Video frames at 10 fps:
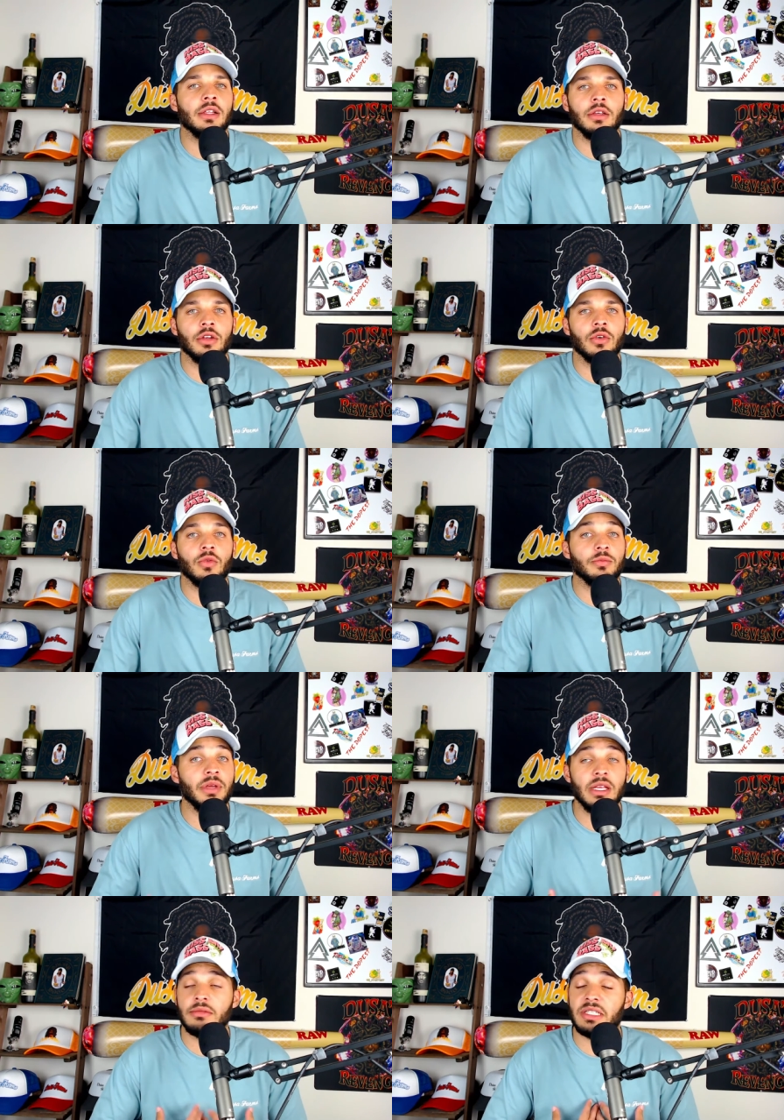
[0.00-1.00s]
You know,
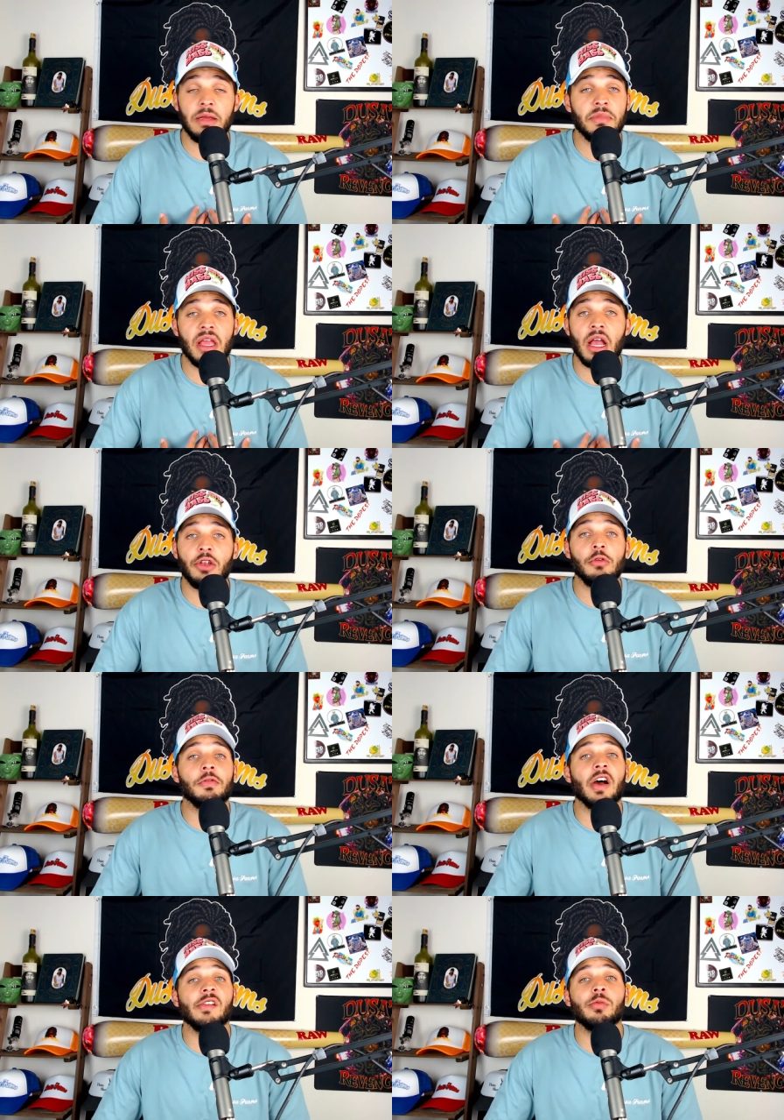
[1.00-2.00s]
me, same thing. I do
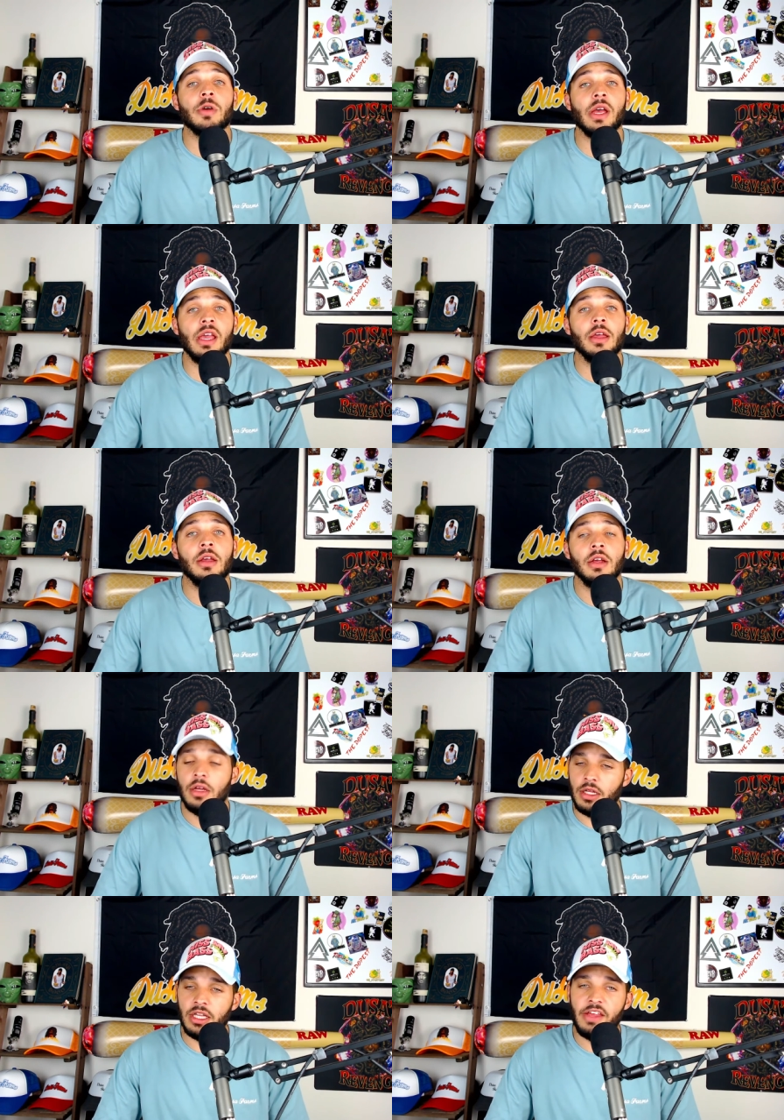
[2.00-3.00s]
5.8,
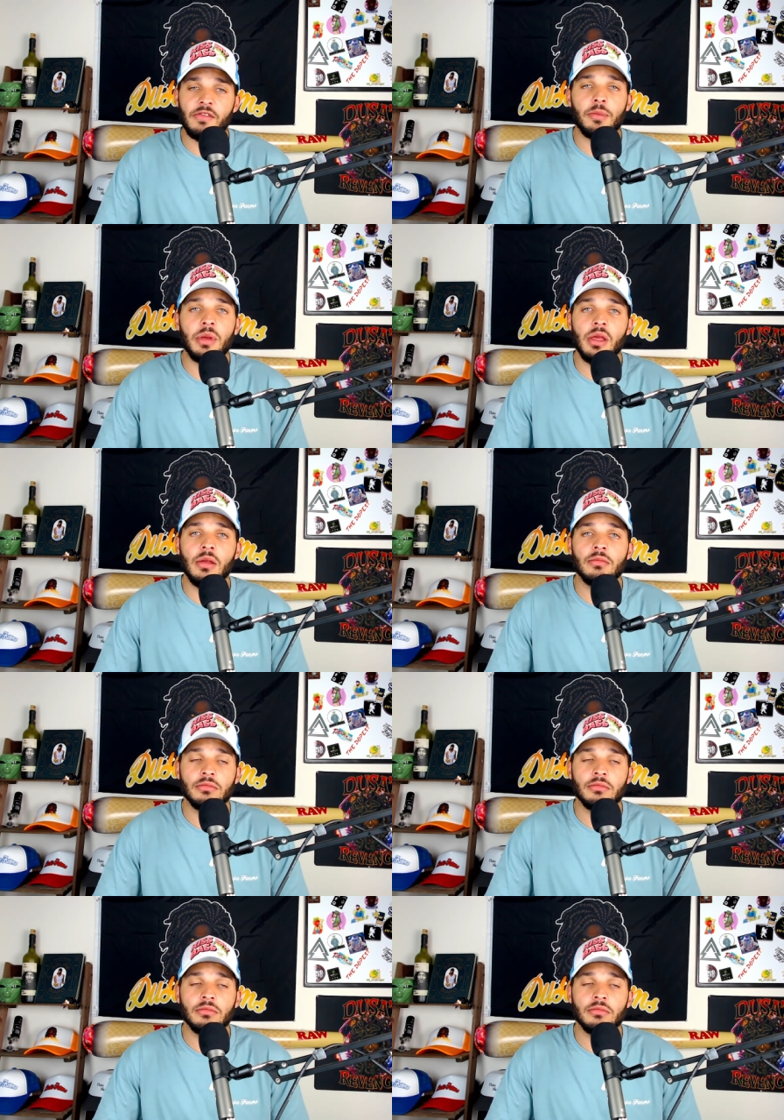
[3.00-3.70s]
leave them be.